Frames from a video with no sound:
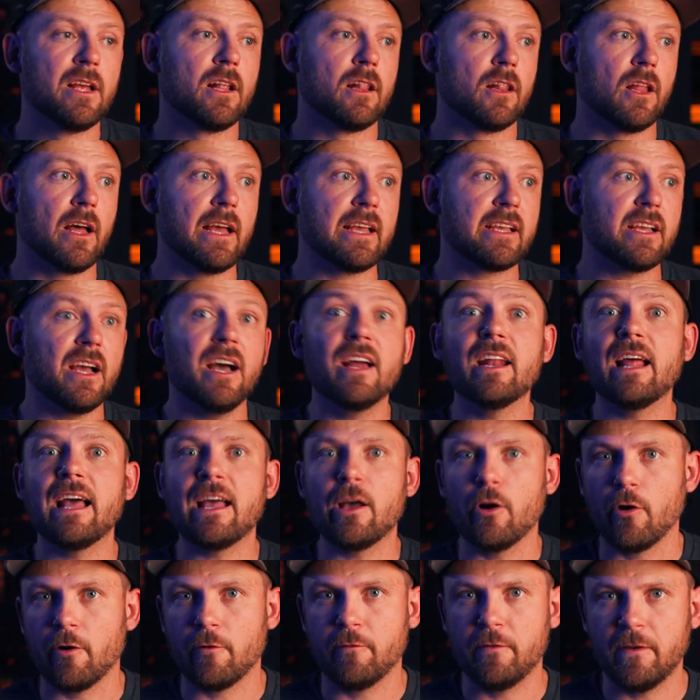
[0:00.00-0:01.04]
like an
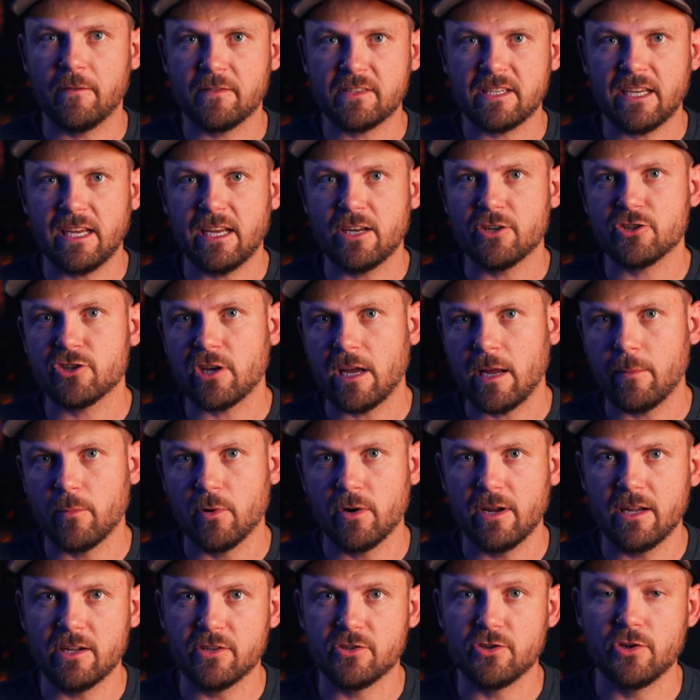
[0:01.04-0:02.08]
AR-15 chambered in